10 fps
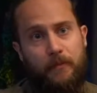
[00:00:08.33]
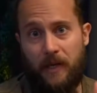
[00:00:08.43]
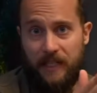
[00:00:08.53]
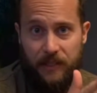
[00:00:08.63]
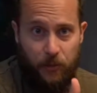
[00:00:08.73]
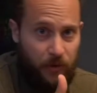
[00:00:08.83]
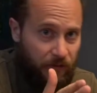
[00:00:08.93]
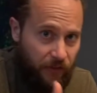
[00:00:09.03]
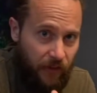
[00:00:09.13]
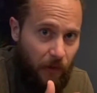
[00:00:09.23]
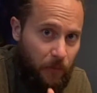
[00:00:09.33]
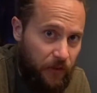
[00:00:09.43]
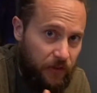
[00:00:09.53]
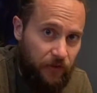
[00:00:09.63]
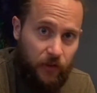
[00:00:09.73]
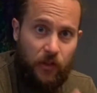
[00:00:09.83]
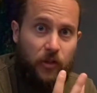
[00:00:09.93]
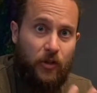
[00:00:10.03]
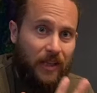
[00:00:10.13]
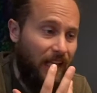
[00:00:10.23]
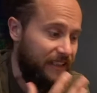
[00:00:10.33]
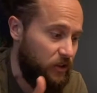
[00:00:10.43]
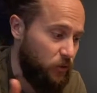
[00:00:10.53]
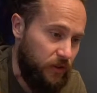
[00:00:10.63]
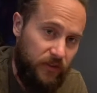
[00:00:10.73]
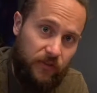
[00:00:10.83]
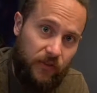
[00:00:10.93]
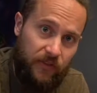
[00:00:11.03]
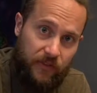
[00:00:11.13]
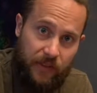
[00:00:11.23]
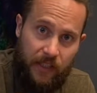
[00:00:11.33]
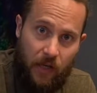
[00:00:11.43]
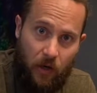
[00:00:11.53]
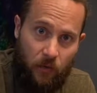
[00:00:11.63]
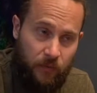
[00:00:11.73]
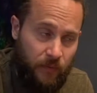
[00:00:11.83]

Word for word: but I keep it in front of me for a good light source for the video.